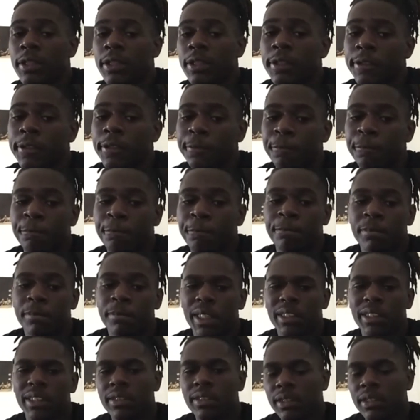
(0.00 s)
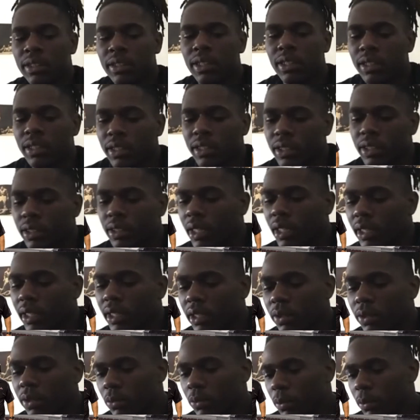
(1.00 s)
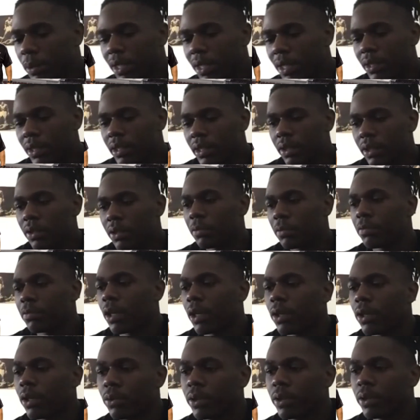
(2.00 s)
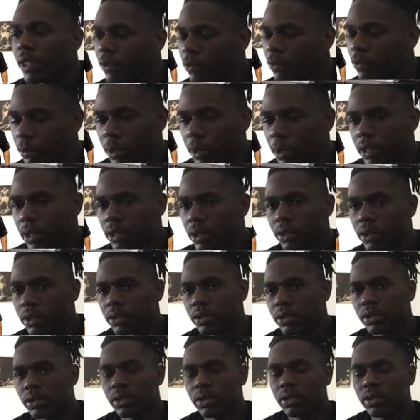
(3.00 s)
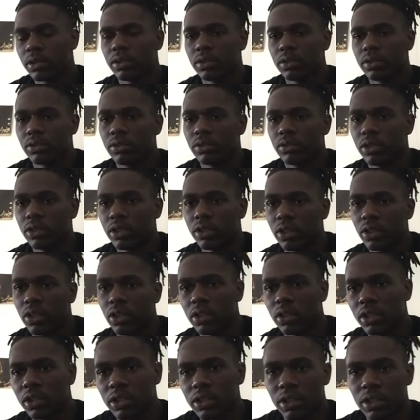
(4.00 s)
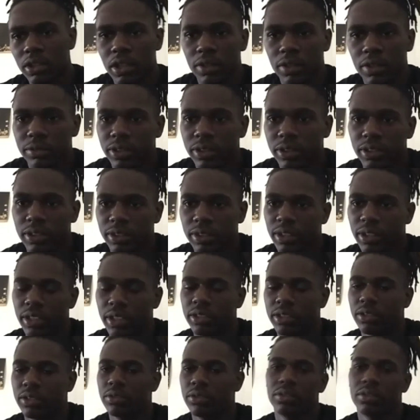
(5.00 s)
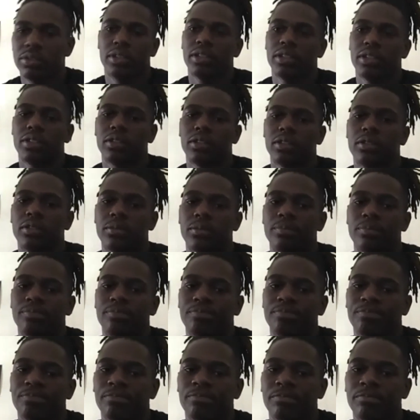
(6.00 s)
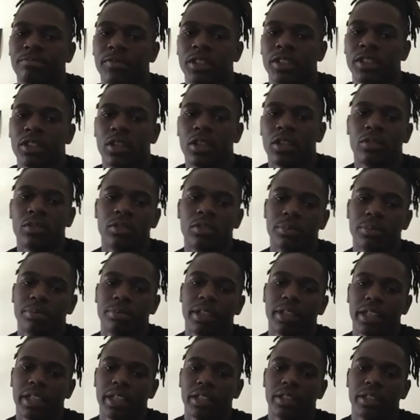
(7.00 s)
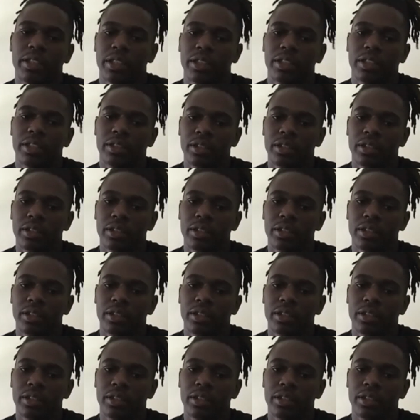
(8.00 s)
I think we'll probably end up following everybody else, all the other conferences that's doing only playing in their